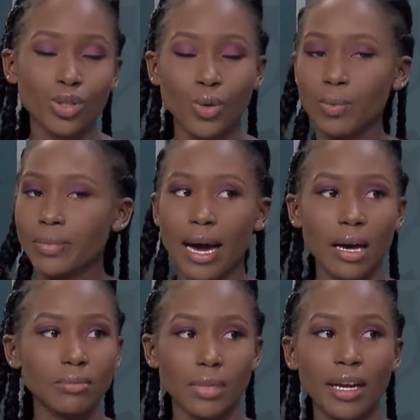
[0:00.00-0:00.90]
So
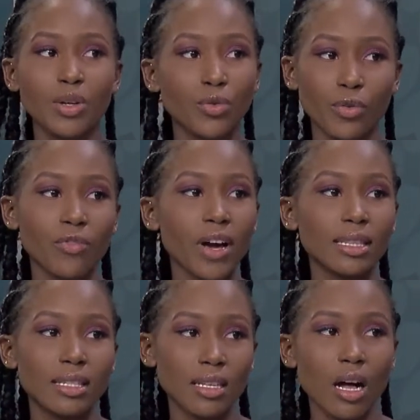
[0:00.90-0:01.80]
I know for a
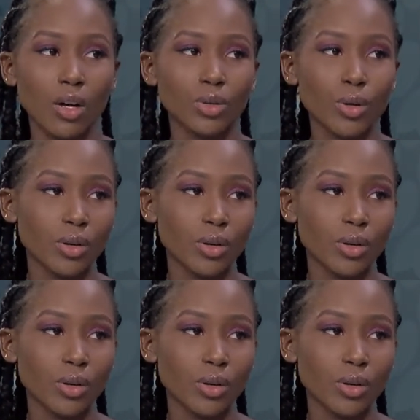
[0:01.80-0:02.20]
fact this alcohol is